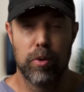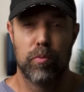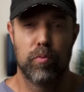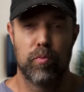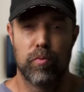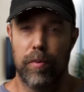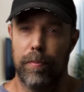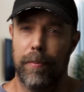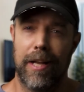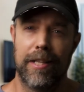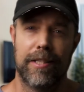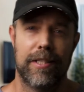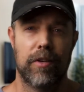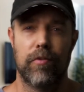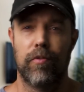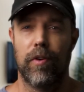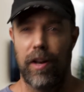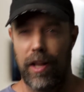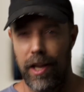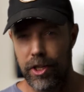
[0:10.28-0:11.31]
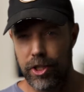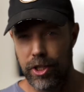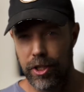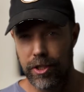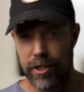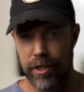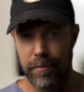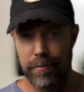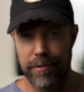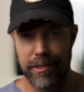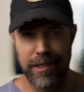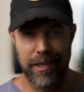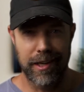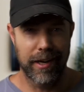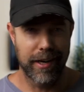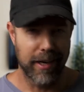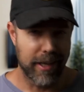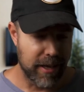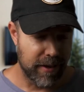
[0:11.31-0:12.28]
romantic relationships,
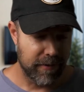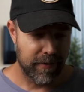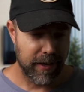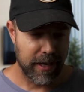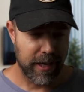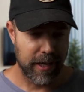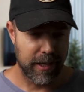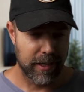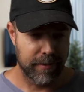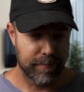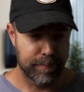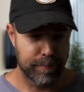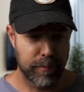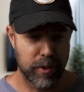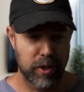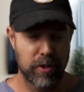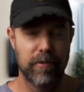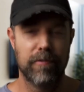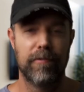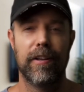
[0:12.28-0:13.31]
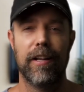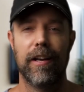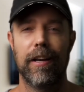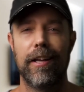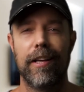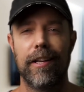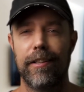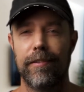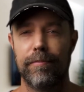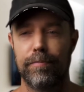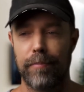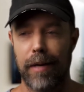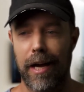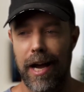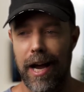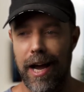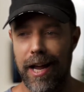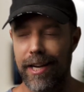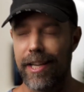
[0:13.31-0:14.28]
leaving you feeling
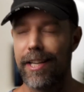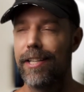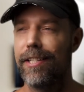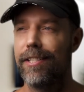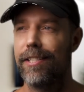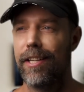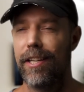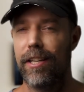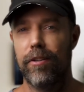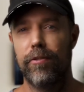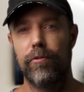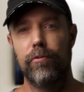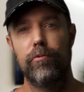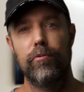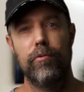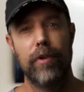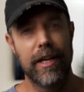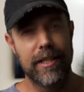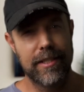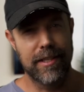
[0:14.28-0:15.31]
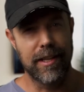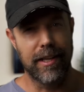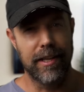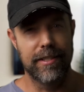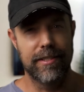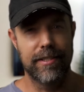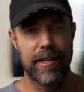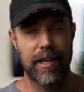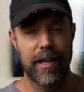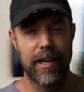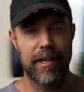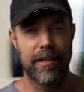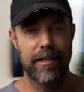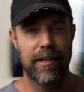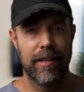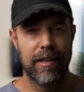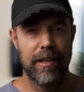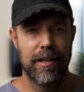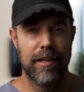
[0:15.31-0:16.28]
uneasy, restless,
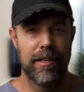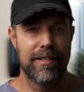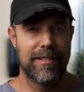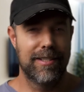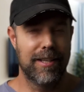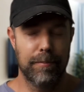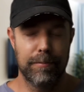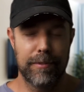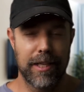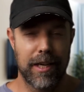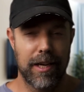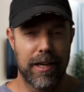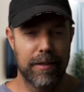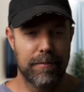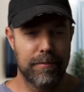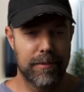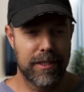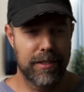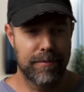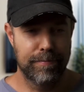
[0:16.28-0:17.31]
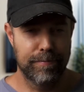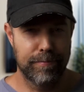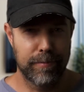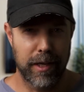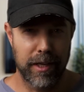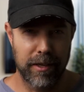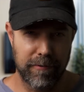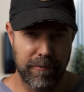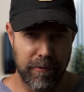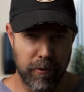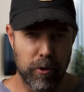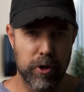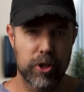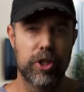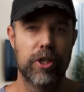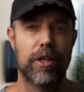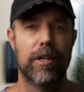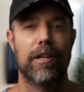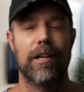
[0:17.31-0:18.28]
and sometimes,
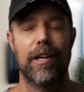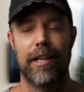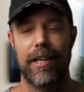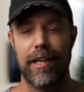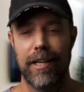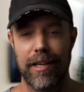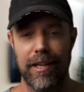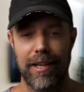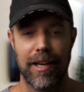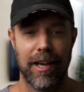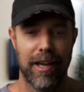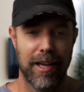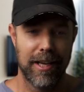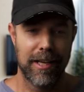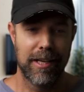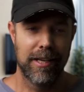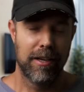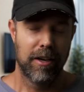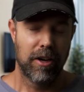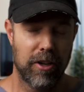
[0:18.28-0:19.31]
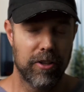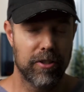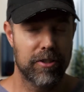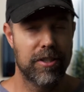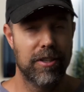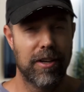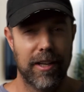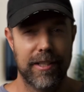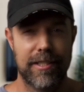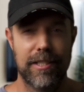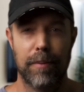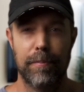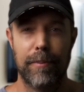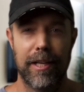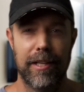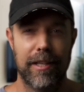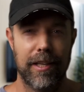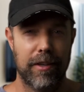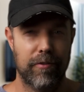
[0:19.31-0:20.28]
unfortunately, also a little
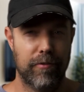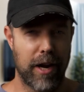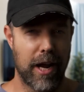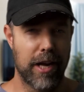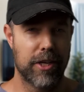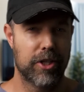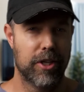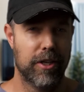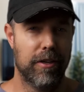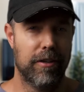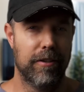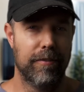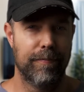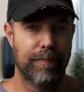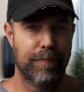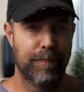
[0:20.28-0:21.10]
bit irrational.